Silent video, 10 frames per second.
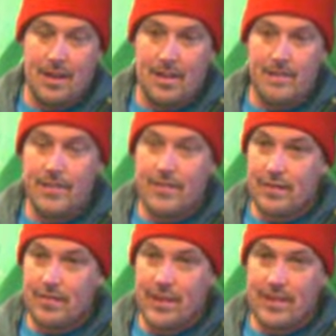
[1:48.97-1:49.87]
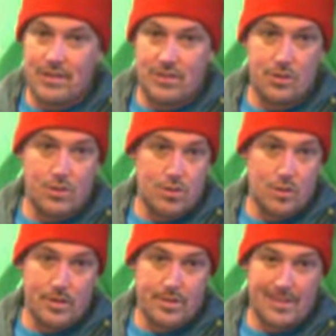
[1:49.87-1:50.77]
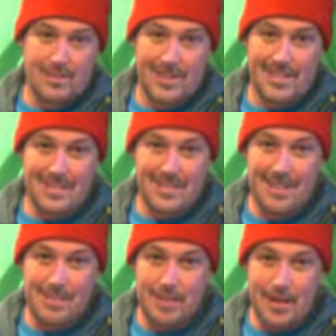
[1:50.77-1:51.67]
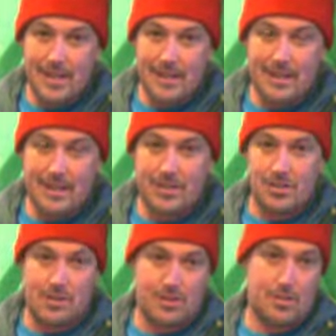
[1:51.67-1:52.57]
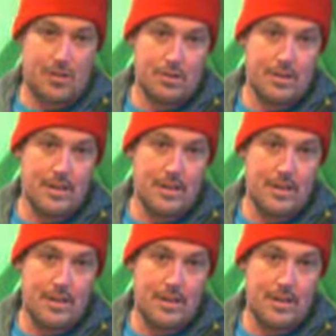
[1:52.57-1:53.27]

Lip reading: 50 feet is too short to really get to anybody unless you're on a small creek